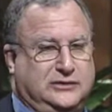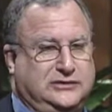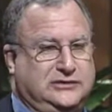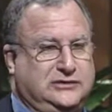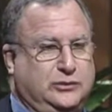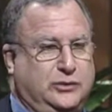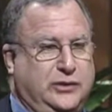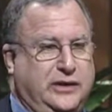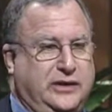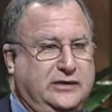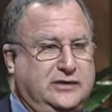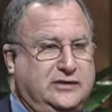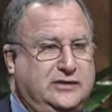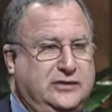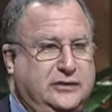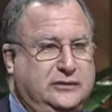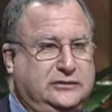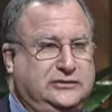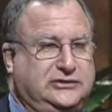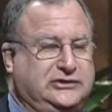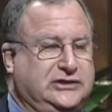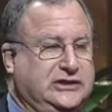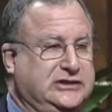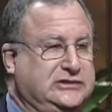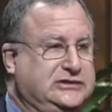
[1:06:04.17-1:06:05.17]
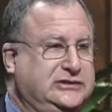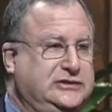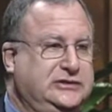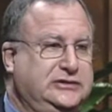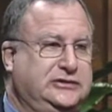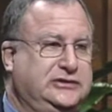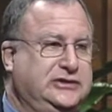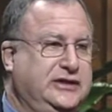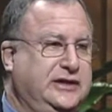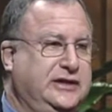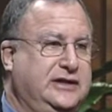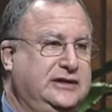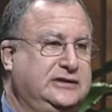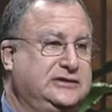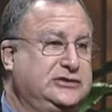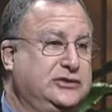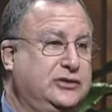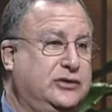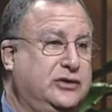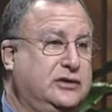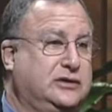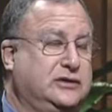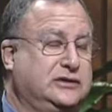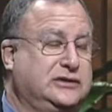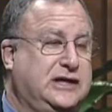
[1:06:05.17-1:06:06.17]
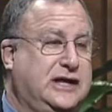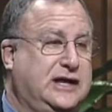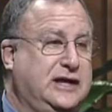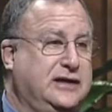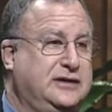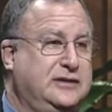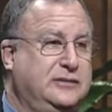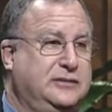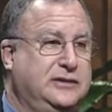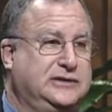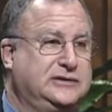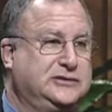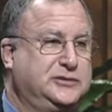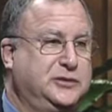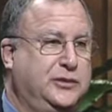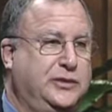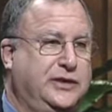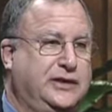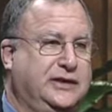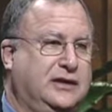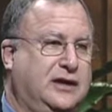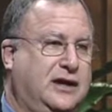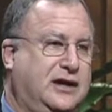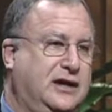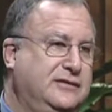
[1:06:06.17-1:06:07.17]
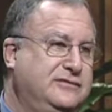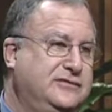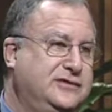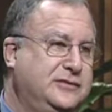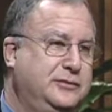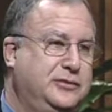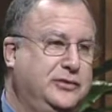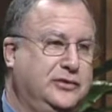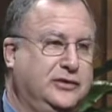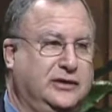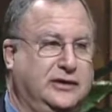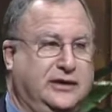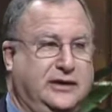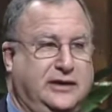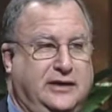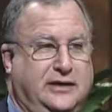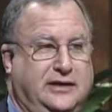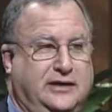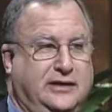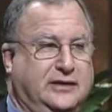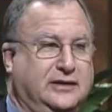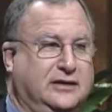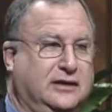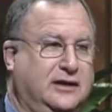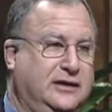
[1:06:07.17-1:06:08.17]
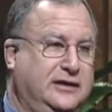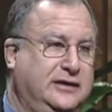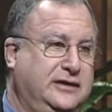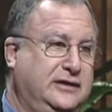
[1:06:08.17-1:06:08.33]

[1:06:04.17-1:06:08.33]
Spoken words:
We used just using the historical documents. We went live to Berlin, and